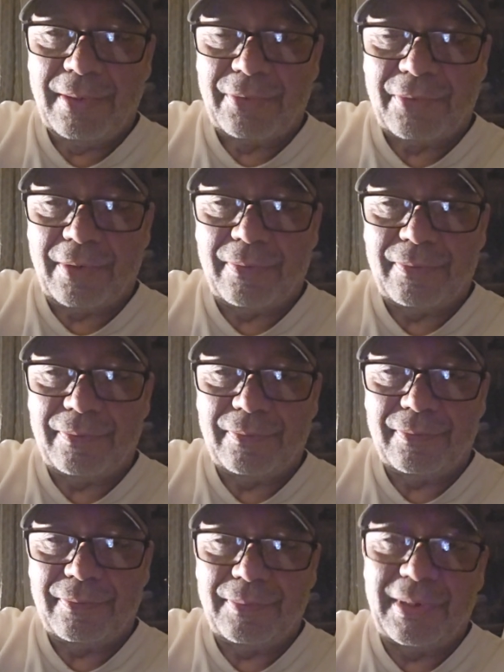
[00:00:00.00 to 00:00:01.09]
So,
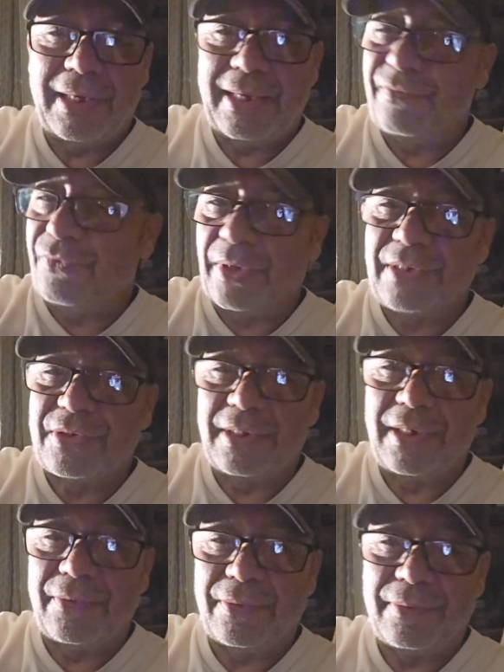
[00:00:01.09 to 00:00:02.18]
but it ain't freezing
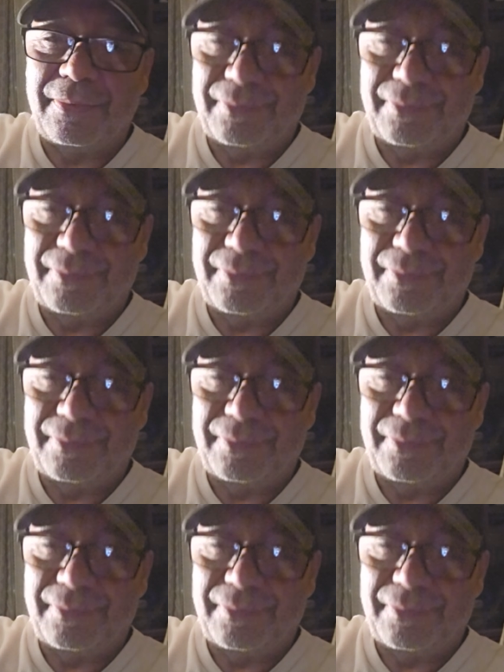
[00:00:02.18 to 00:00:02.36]
either.